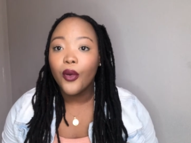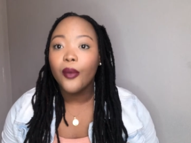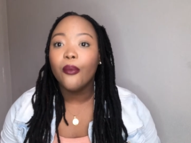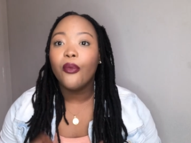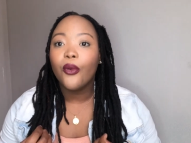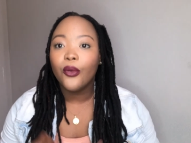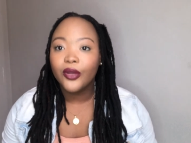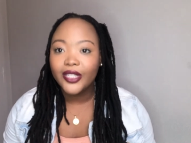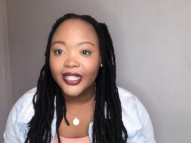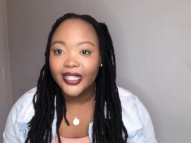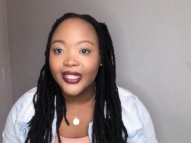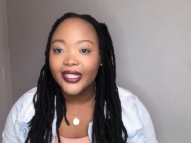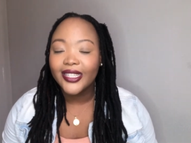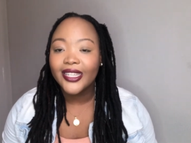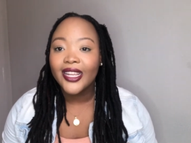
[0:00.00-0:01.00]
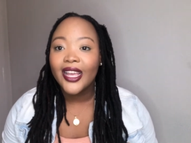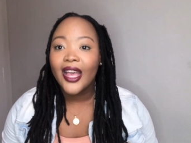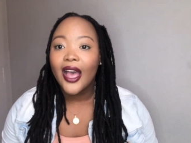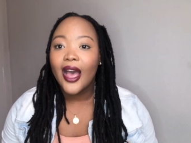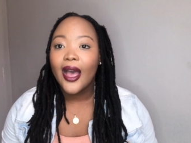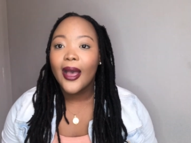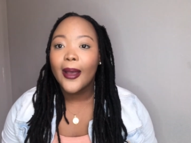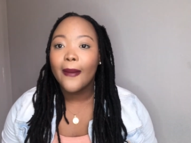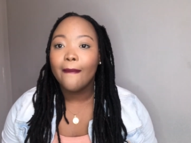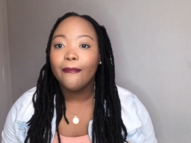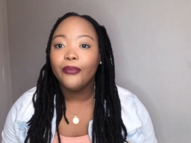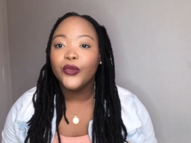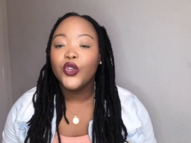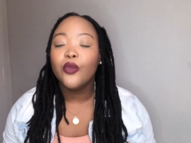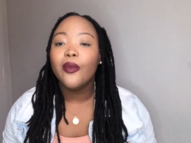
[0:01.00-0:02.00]
important
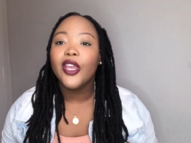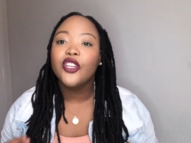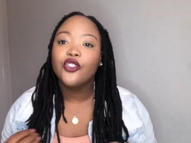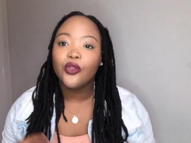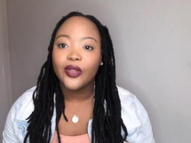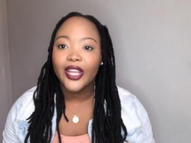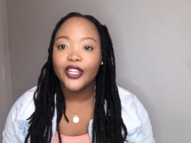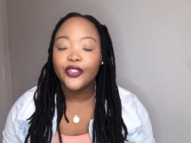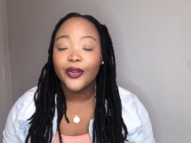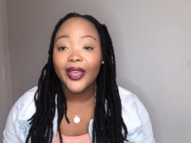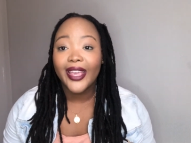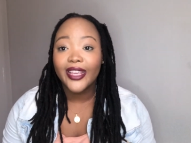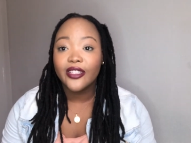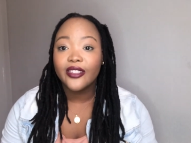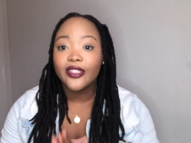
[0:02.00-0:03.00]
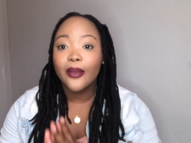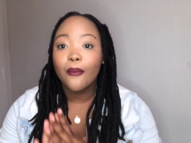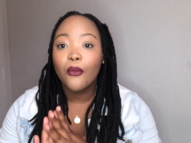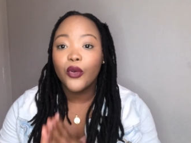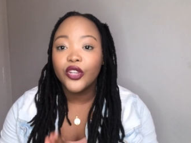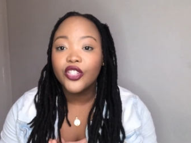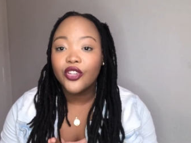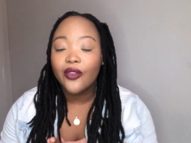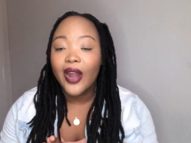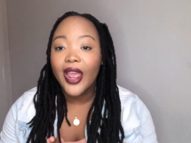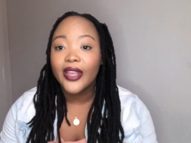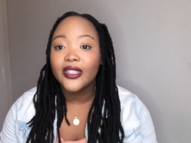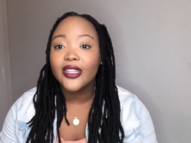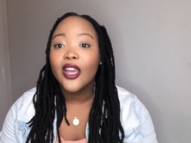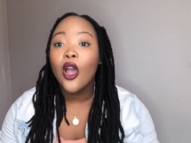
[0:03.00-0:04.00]
to make sure that your hair is
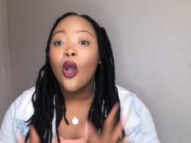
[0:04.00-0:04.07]
moisturized.